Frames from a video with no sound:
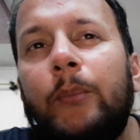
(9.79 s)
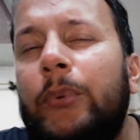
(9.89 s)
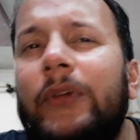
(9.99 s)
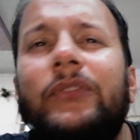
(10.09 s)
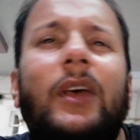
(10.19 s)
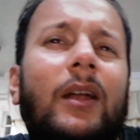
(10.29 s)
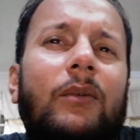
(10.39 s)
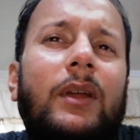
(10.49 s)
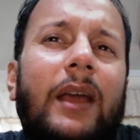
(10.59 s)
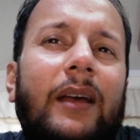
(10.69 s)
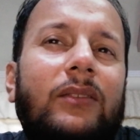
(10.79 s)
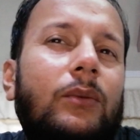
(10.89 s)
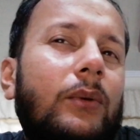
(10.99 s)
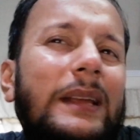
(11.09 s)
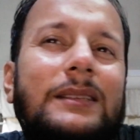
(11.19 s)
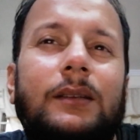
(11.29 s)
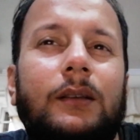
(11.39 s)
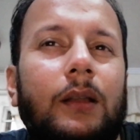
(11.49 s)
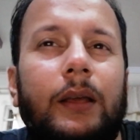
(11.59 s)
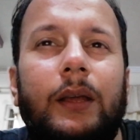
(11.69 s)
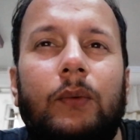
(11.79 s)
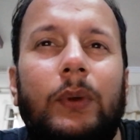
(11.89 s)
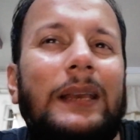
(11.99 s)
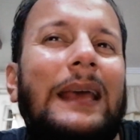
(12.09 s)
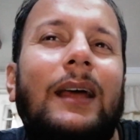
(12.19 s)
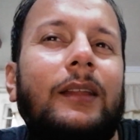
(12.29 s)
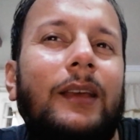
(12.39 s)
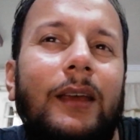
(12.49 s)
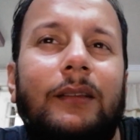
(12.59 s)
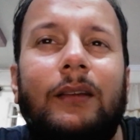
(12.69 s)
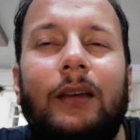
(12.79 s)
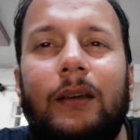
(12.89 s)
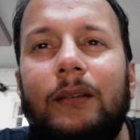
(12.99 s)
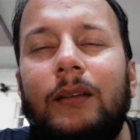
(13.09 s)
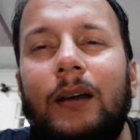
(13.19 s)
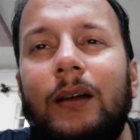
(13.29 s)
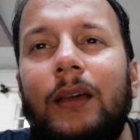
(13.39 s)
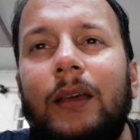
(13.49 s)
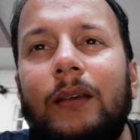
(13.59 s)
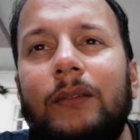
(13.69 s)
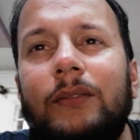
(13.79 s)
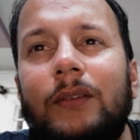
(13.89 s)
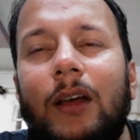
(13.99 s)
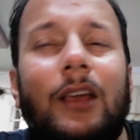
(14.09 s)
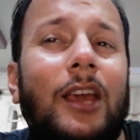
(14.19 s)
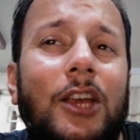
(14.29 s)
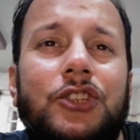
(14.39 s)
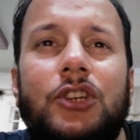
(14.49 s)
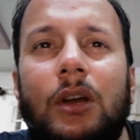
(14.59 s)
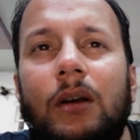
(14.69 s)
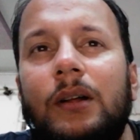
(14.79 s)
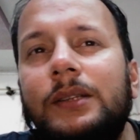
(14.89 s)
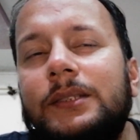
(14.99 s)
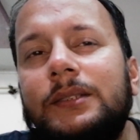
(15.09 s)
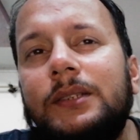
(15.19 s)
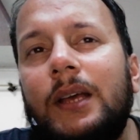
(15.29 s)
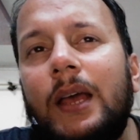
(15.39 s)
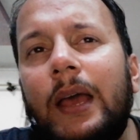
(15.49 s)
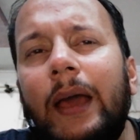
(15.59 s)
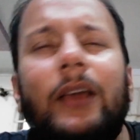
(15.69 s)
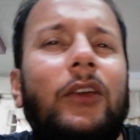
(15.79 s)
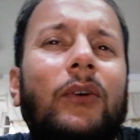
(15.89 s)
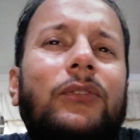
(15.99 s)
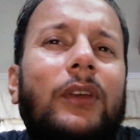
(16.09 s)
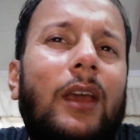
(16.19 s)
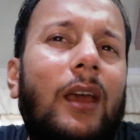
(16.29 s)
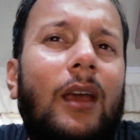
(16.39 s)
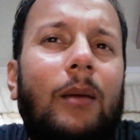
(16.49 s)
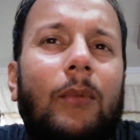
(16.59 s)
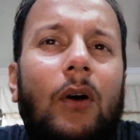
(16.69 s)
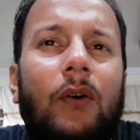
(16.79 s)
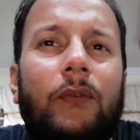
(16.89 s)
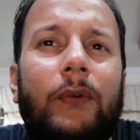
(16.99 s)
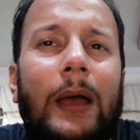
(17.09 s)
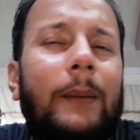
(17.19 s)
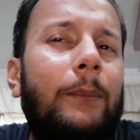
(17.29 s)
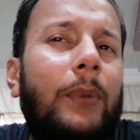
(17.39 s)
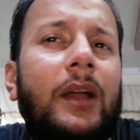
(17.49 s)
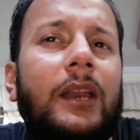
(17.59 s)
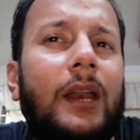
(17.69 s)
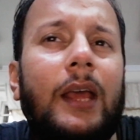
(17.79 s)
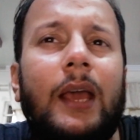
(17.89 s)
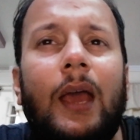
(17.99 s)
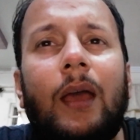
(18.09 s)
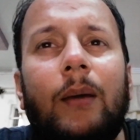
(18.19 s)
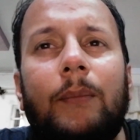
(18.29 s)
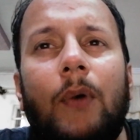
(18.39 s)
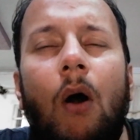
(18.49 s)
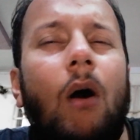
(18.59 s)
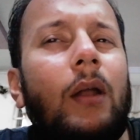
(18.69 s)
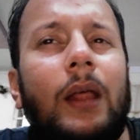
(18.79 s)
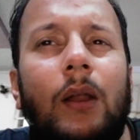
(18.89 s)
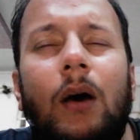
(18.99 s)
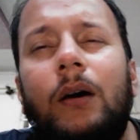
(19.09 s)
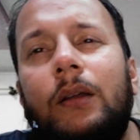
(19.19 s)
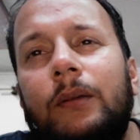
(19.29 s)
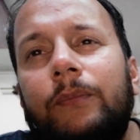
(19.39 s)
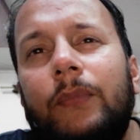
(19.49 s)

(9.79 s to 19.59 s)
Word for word: Prince Harry has recently retaliated against King Charles, accusing him of abandoning him all alone